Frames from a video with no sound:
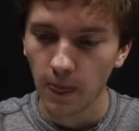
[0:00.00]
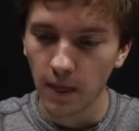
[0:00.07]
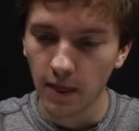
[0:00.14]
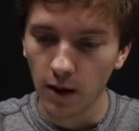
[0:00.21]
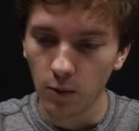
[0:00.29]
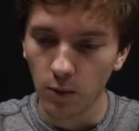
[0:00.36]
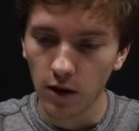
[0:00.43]

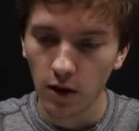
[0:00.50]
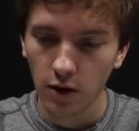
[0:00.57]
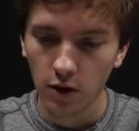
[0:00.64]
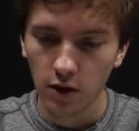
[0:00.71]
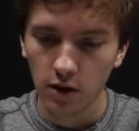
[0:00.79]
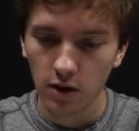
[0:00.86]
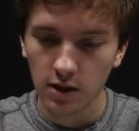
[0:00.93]
Now we
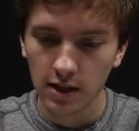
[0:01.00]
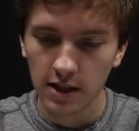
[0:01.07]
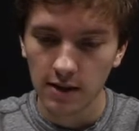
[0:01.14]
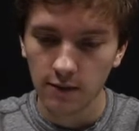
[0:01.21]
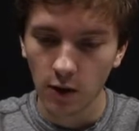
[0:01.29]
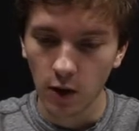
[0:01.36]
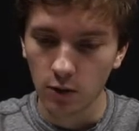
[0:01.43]
are gonna
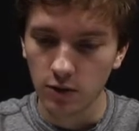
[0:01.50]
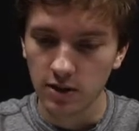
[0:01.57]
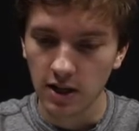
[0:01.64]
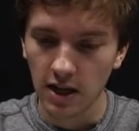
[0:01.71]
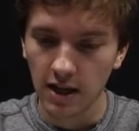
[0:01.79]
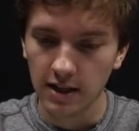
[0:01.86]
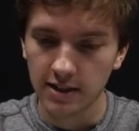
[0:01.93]
leave our
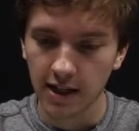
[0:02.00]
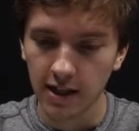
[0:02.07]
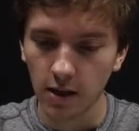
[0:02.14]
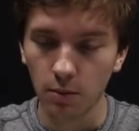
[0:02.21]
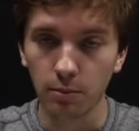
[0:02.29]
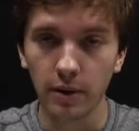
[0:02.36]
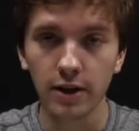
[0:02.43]
size
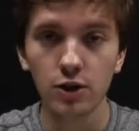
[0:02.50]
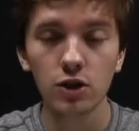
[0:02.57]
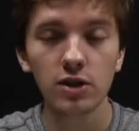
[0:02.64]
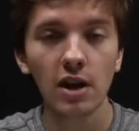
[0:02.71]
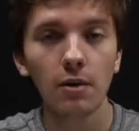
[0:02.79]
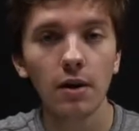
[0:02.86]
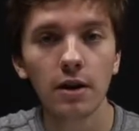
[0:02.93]
kind of big,
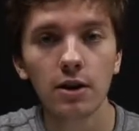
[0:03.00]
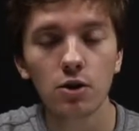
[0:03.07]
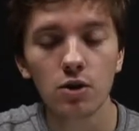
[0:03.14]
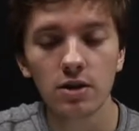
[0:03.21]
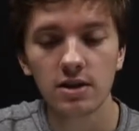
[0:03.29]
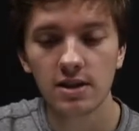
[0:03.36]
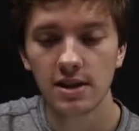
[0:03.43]
just that way you
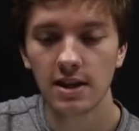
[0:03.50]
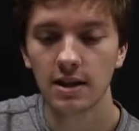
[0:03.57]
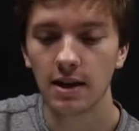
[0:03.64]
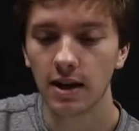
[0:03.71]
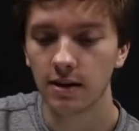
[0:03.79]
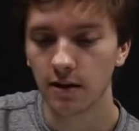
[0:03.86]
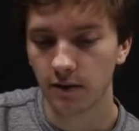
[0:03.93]
can see
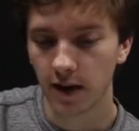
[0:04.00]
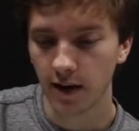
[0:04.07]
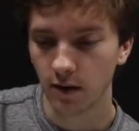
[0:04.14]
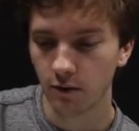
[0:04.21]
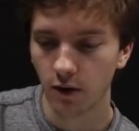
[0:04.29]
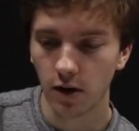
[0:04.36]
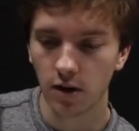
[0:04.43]
it on the
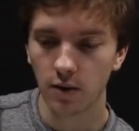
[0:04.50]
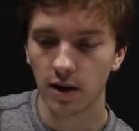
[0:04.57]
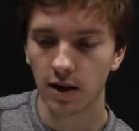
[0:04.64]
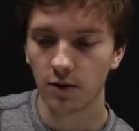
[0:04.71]
final video and